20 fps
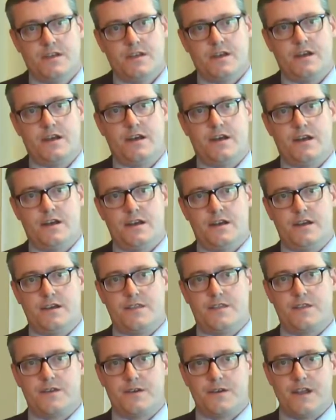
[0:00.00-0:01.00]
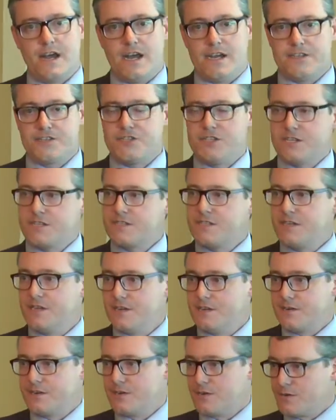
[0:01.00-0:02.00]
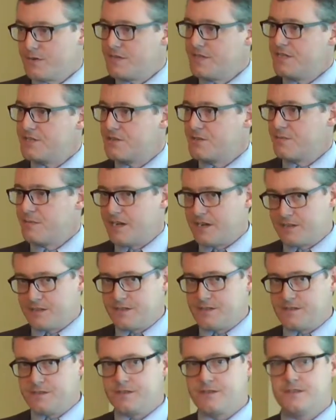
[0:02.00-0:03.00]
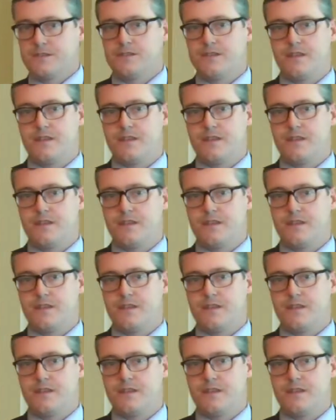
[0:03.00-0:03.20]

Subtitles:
They're not just here in northeastern Maryland.